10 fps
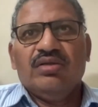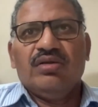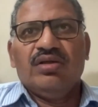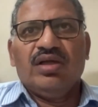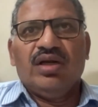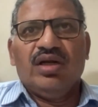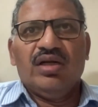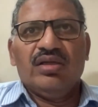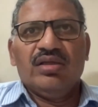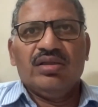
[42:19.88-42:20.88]
Uh, there
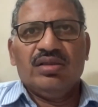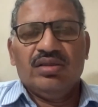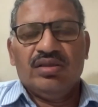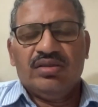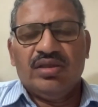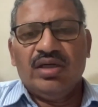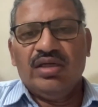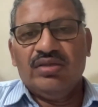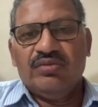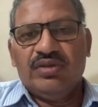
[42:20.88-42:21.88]
are uh,
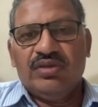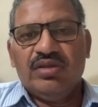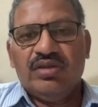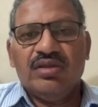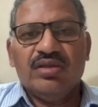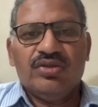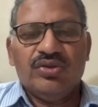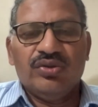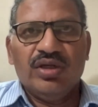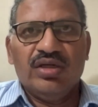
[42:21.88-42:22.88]
studies which uh,
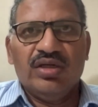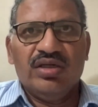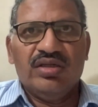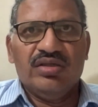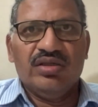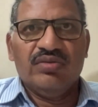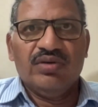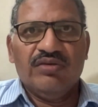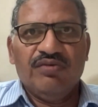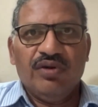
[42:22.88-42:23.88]
show that it's
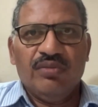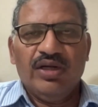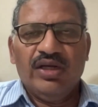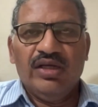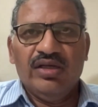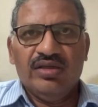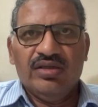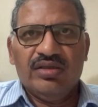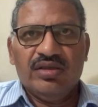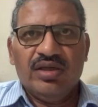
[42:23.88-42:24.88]
given for many
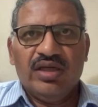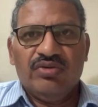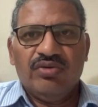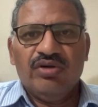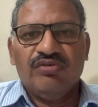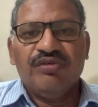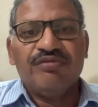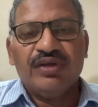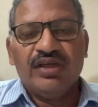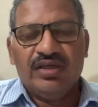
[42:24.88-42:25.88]
years, uh, like 12 to
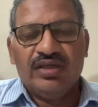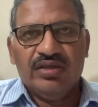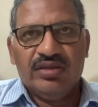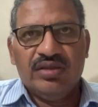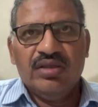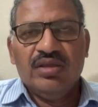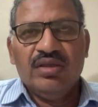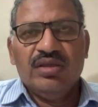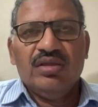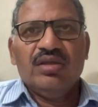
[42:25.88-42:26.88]
15 years,
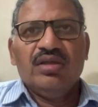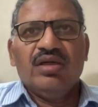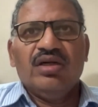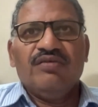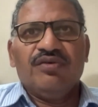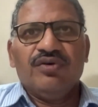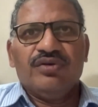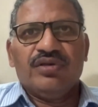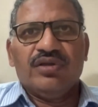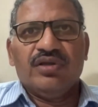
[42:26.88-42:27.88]
and of
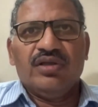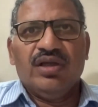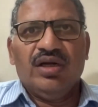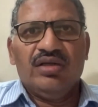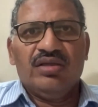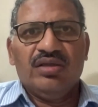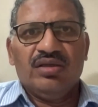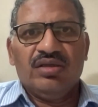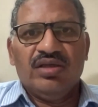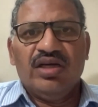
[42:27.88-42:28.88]
course, uh, there are
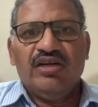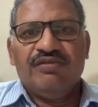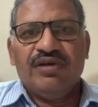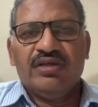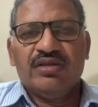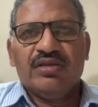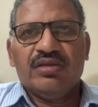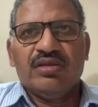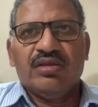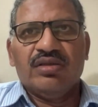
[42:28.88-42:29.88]
certain side effects,
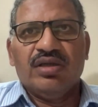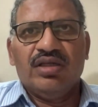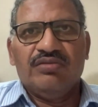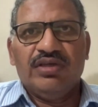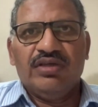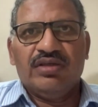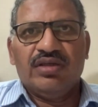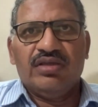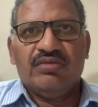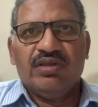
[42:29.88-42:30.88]
uh, as we
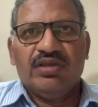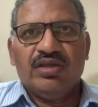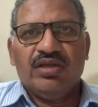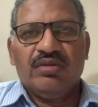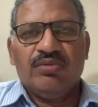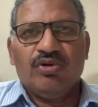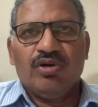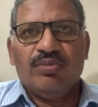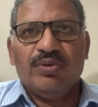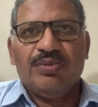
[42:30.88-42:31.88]
discussed with uh,
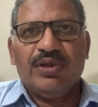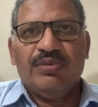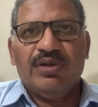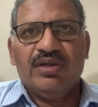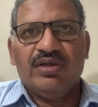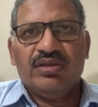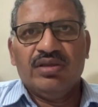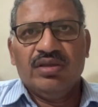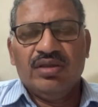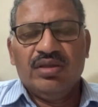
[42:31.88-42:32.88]
proton pump inhibitors.